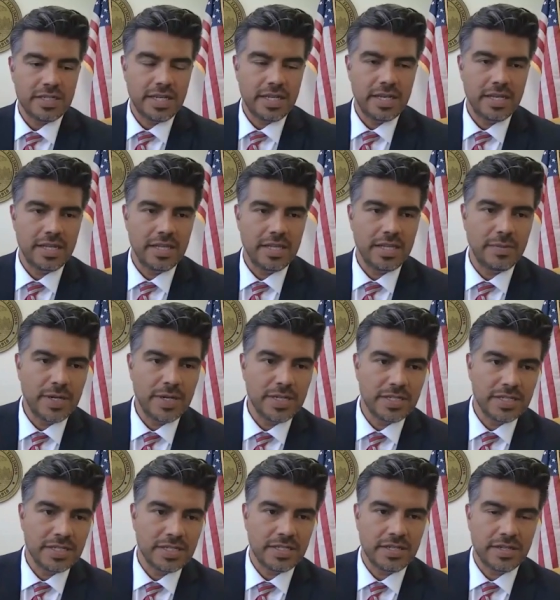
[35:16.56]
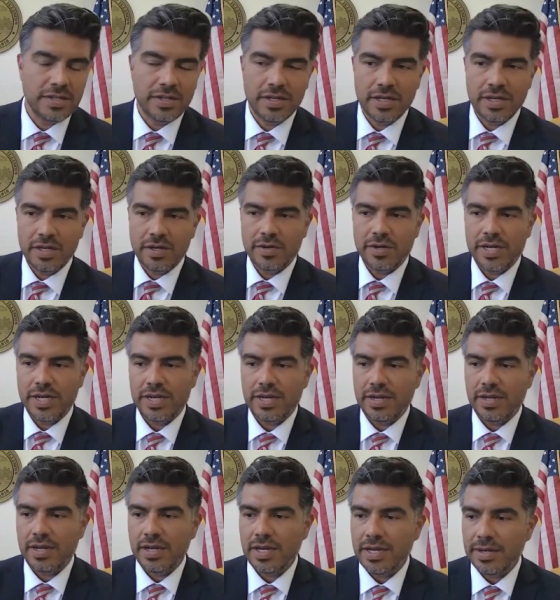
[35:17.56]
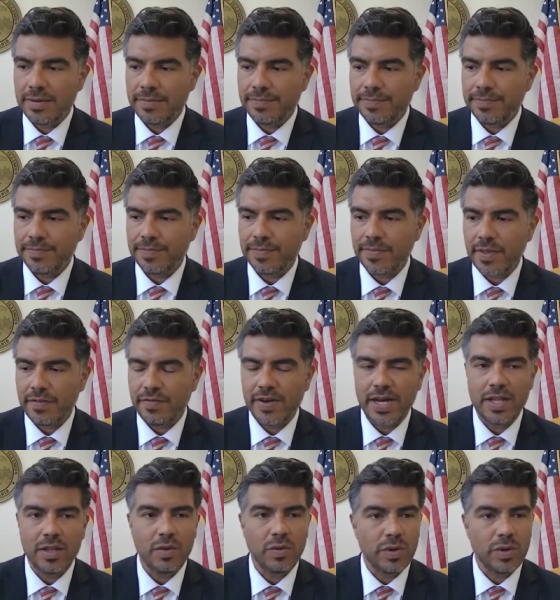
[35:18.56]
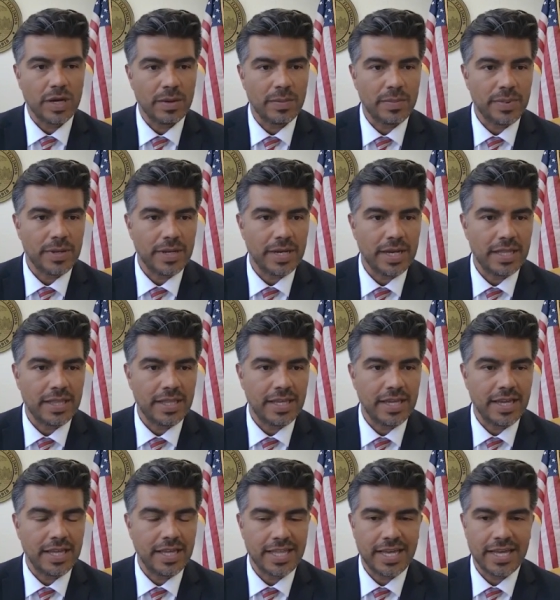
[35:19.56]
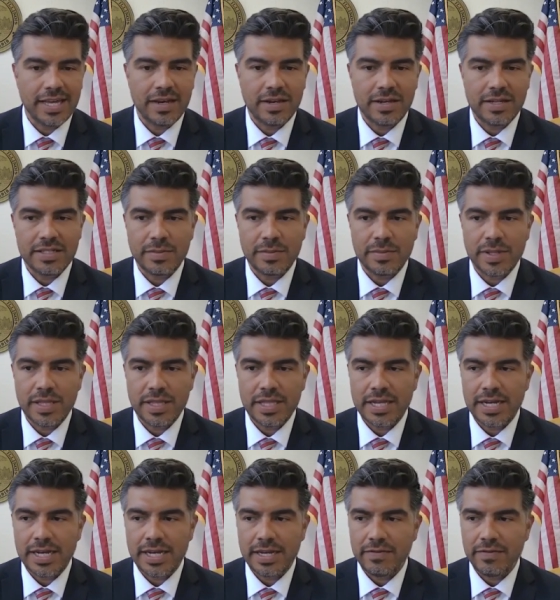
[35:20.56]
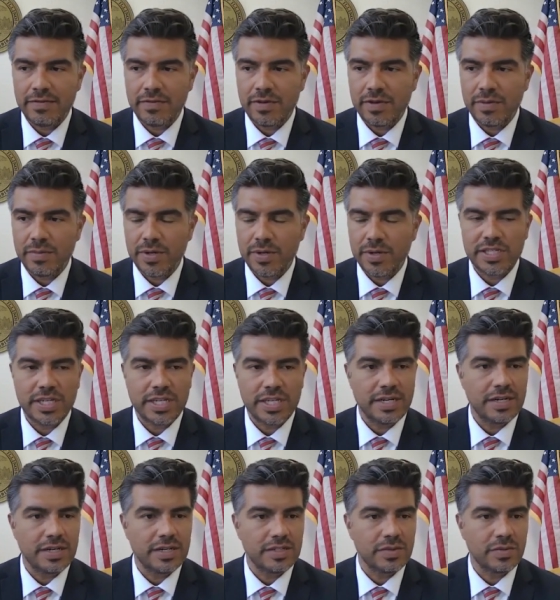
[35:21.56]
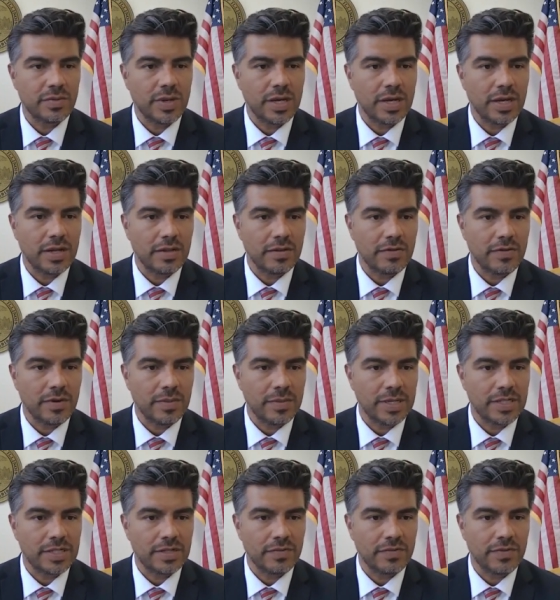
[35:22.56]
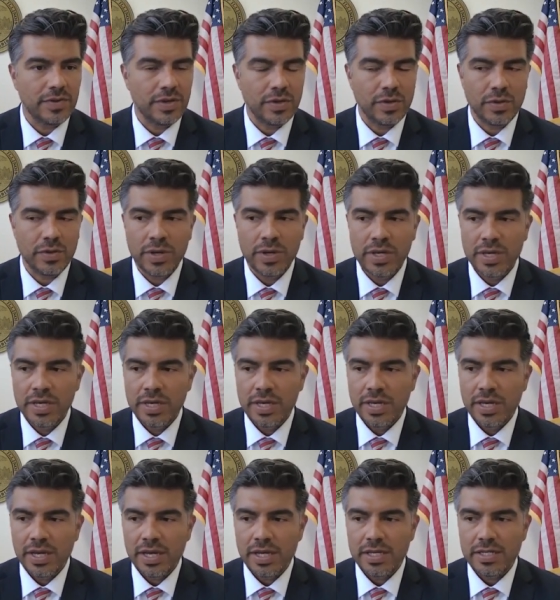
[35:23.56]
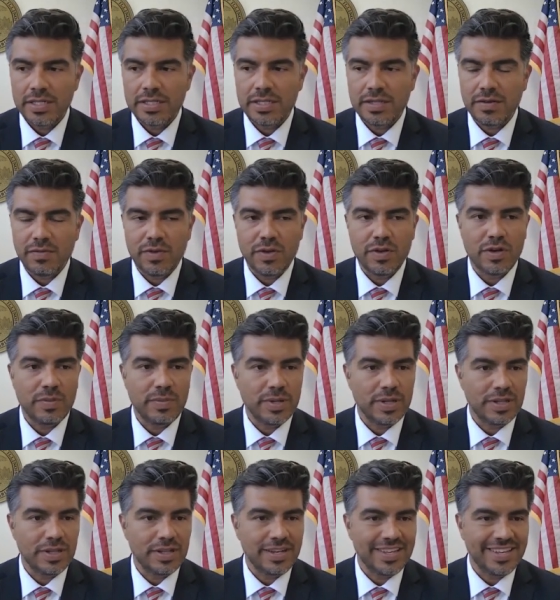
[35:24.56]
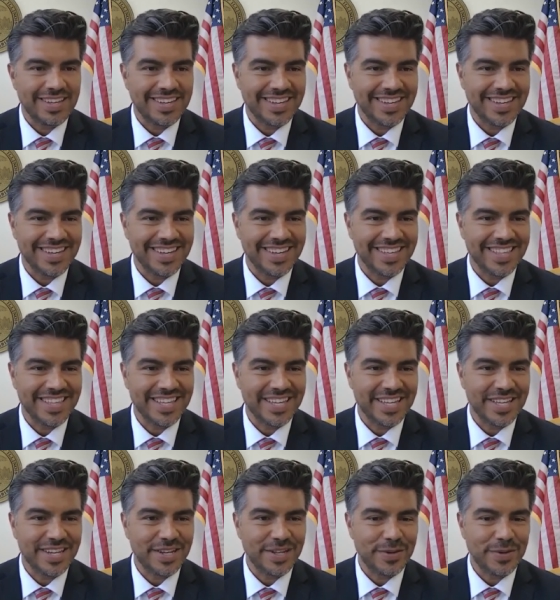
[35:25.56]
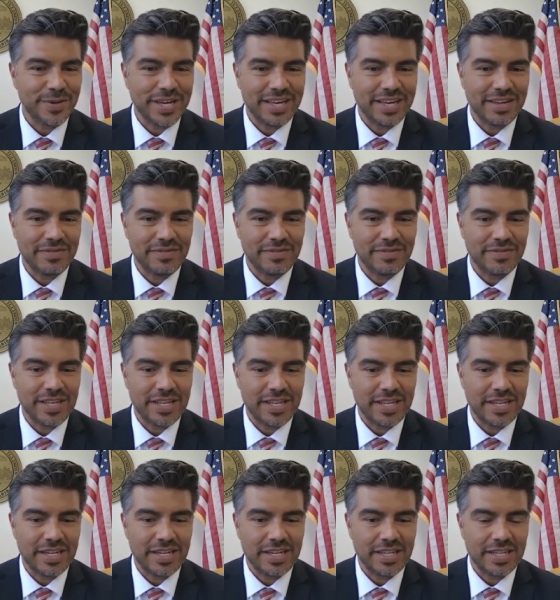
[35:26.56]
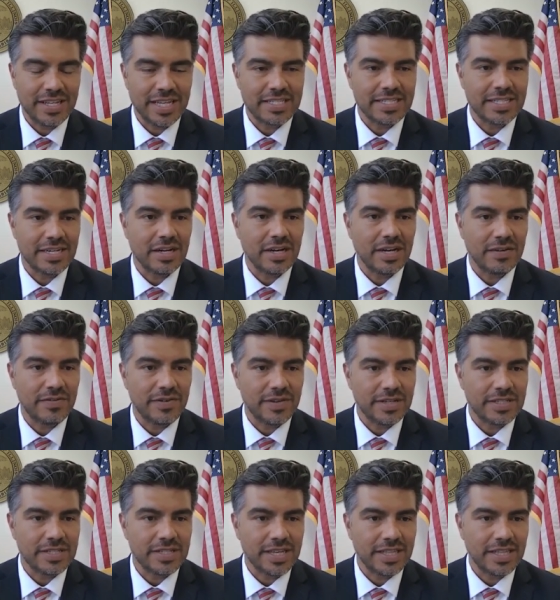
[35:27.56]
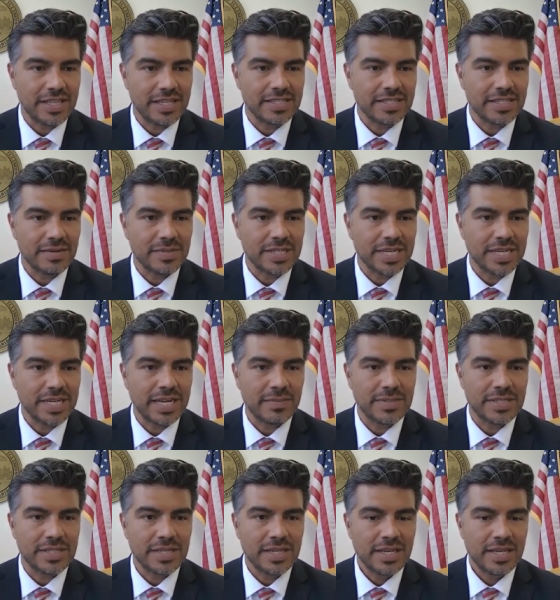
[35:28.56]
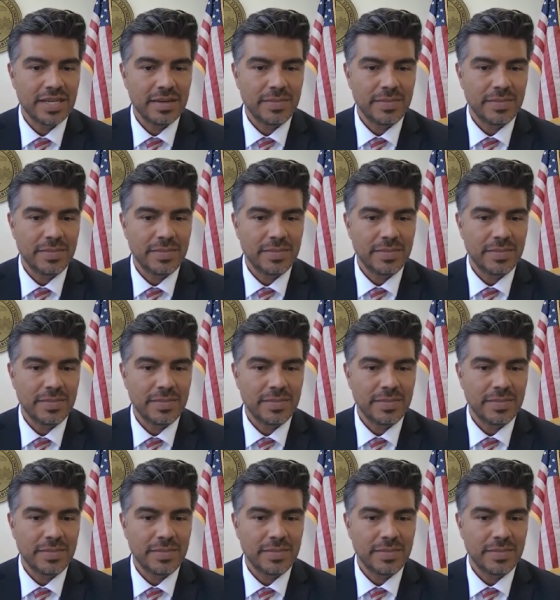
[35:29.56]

And that brings us to a great follow-up. I think that something that I've appreciated as well from each of you is the vulnerability that you have in elected office. I think sometimes